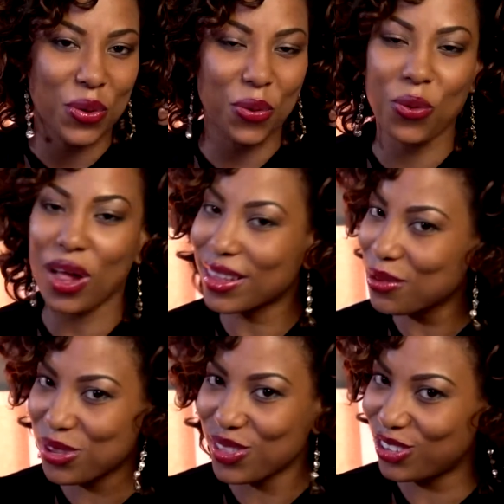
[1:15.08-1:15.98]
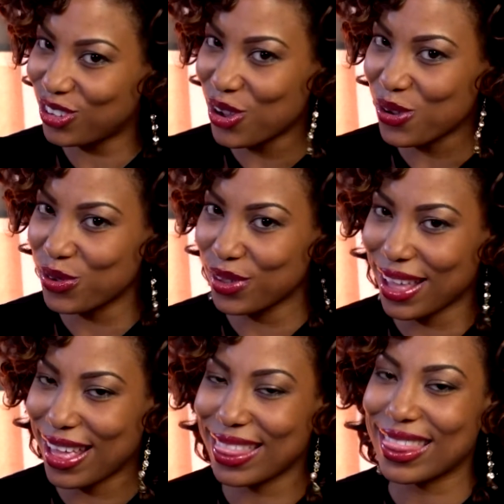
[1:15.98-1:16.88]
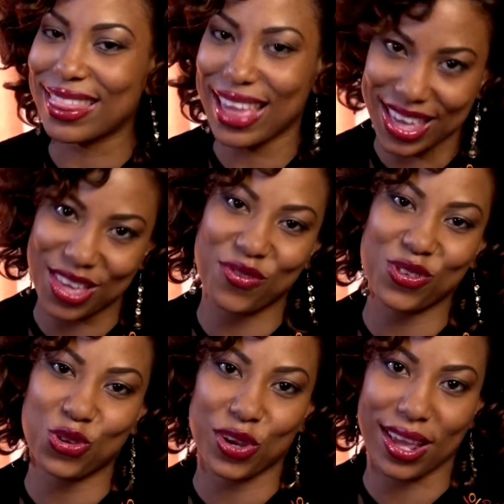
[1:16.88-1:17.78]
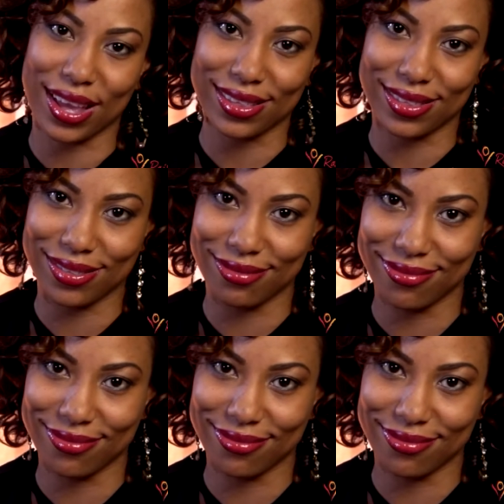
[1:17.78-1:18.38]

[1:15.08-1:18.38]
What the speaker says: Welcome to the show, and thank you for joining us.